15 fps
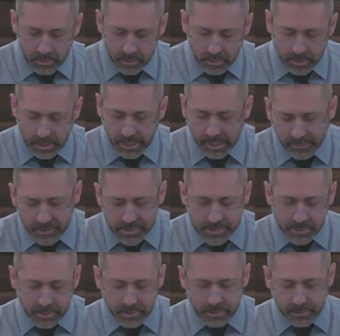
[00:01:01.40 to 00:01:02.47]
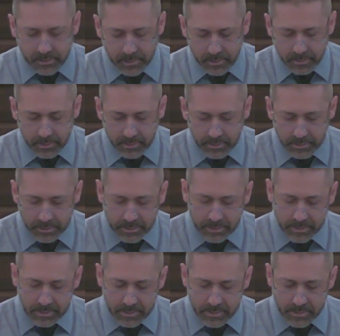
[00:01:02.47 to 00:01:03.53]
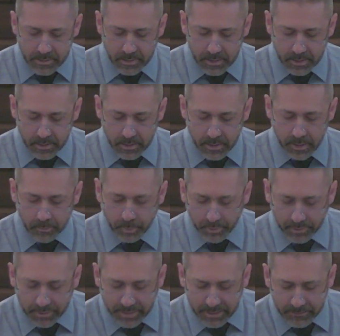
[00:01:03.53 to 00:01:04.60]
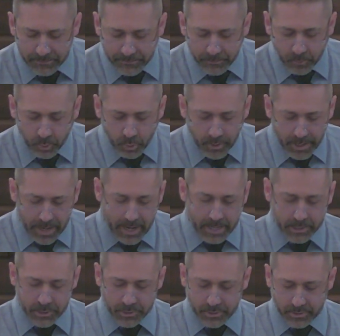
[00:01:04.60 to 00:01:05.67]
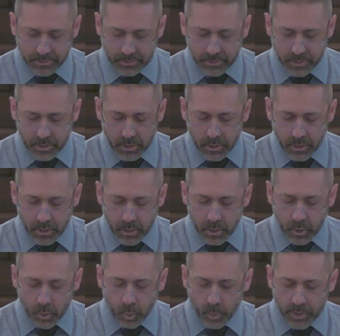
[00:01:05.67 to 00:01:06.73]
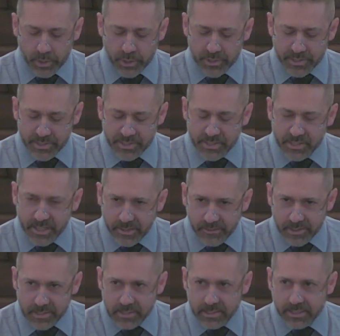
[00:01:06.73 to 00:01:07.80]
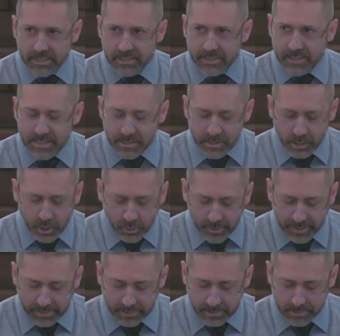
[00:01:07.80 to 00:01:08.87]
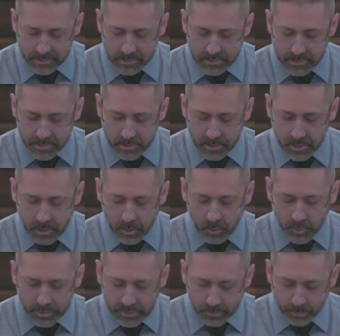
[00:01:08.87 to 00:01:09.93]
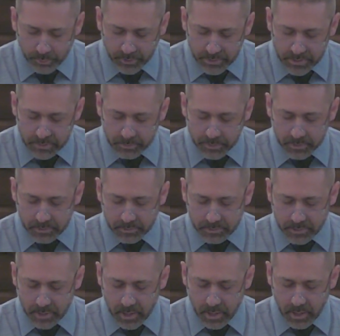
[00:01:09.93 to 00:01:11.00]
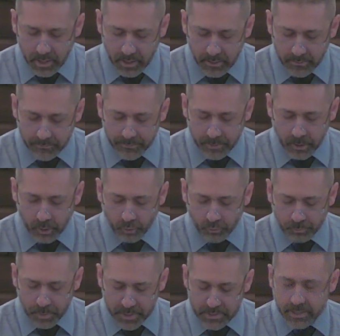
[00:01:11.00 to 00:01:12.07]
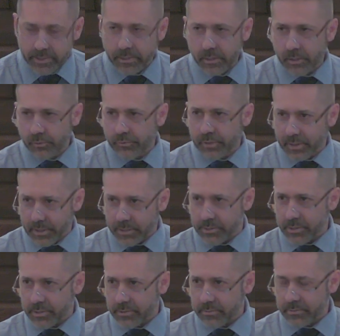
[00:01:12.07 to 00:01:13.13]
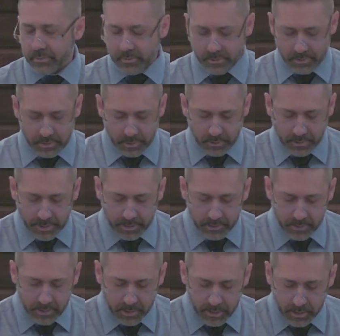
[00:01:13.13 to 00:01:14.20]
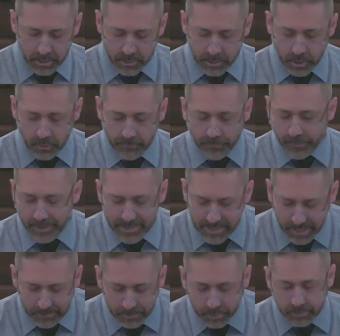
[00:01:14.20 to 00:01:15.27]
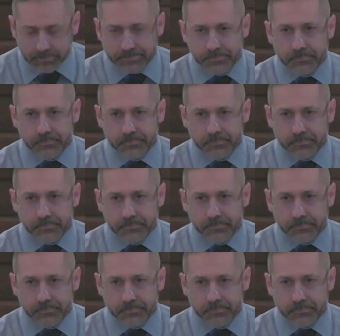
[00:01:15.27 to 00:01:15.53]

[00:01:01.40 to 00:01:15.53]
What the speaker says: heresy is a belief or action which seriously disagrees with the principle of a particular religion, okay? So, for example,